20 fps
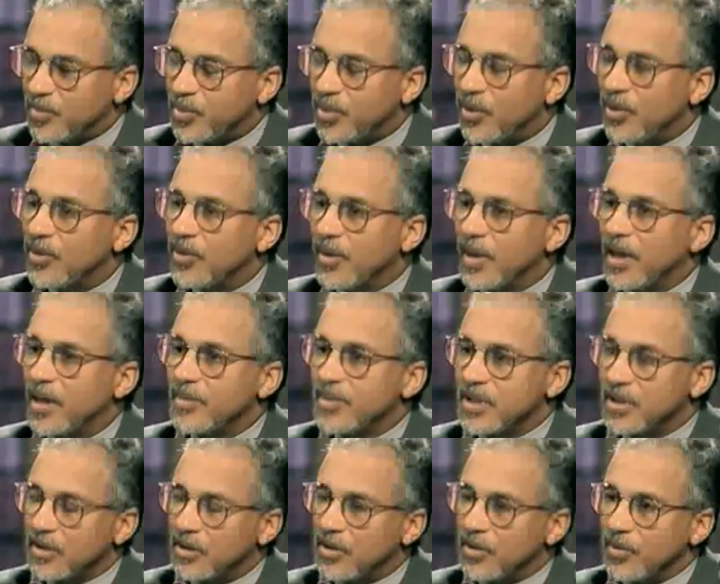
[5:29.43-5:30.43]

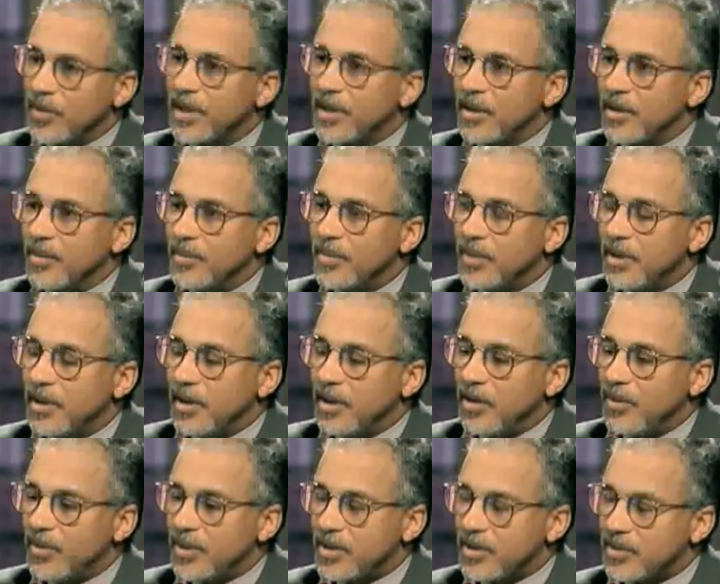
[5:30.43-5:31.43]
programs in the curriculum,
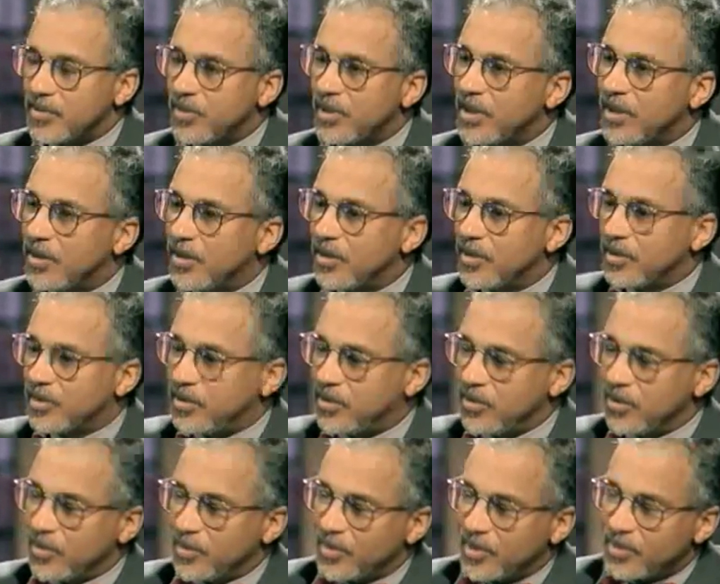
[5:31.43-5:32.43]
which is really going
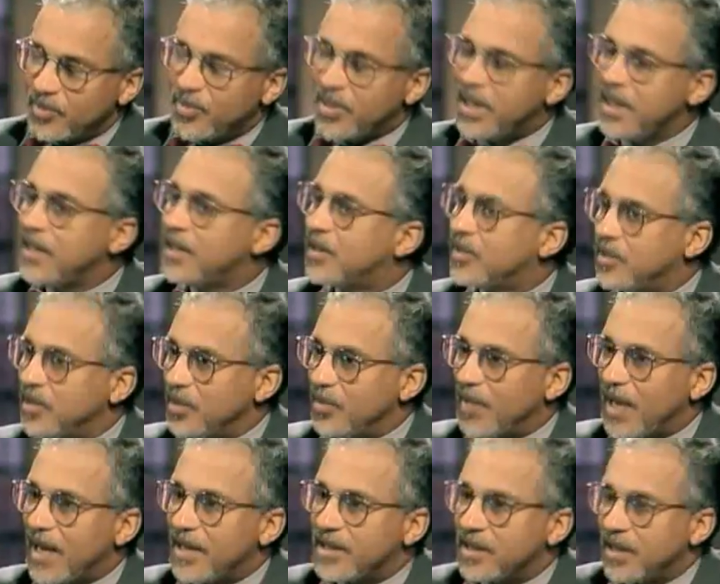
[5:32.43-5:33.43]
to pique the
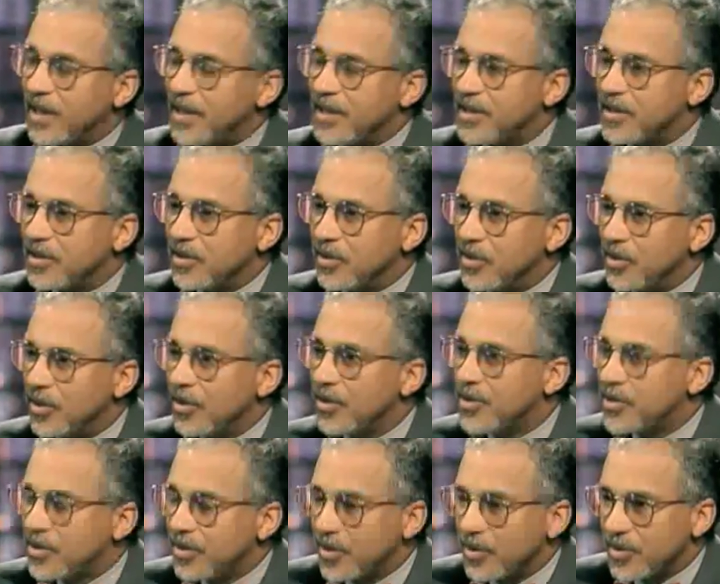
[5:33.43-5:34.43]
imagination,
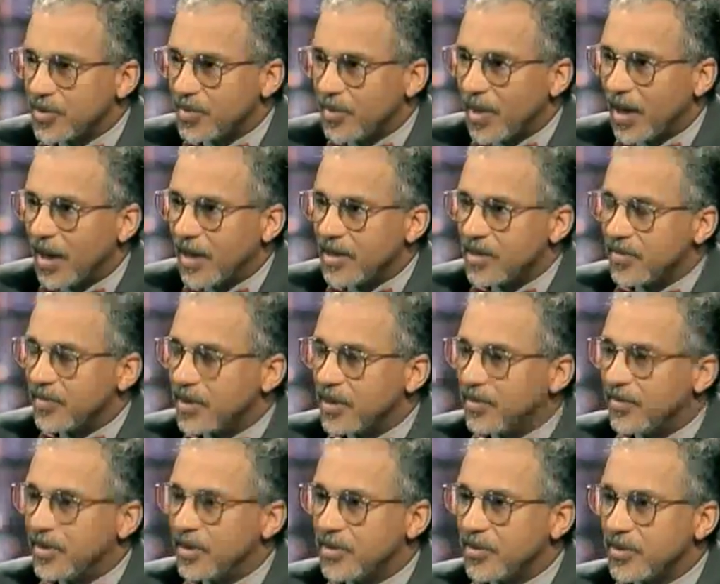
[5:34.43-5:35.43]
nurture those minds of
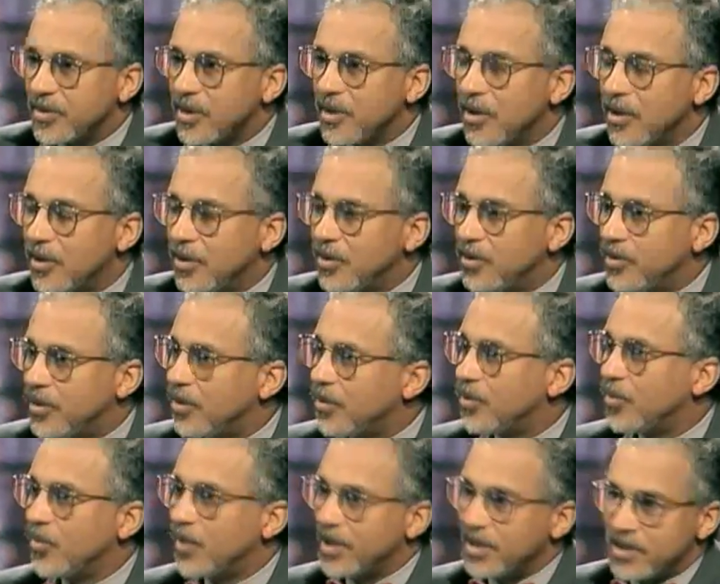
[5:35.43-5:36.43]
individuals who
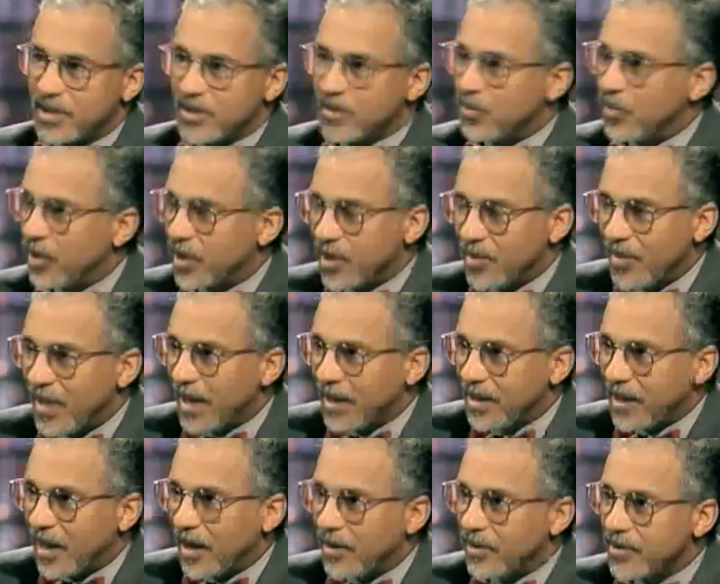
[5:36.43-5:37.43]
don't want to just work at
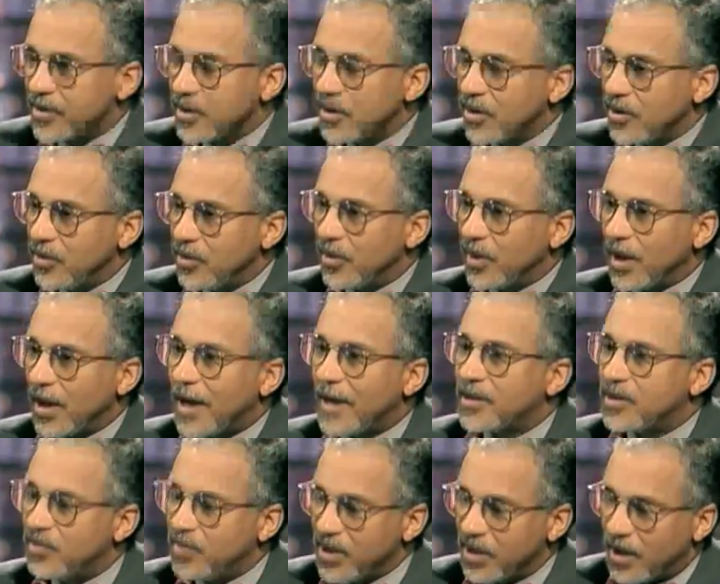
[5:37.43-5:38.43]
McDonald's, who would
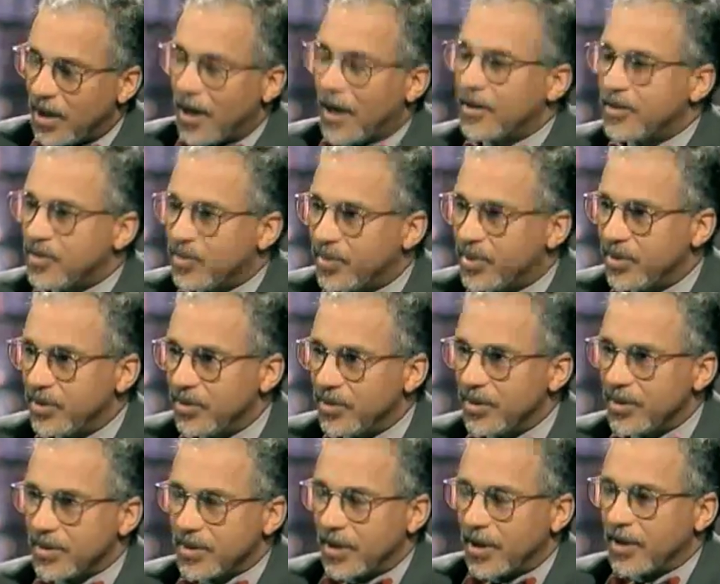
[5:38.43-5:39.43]
like to be the
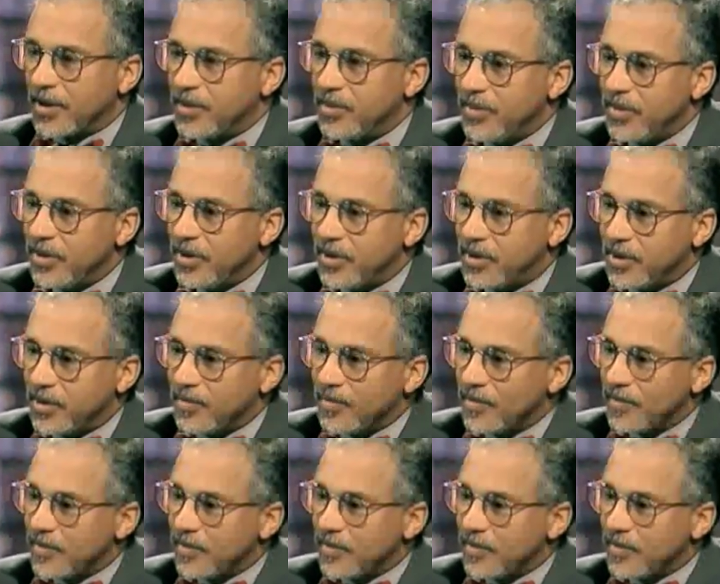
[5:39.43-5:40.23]
entrepreneurs in our community.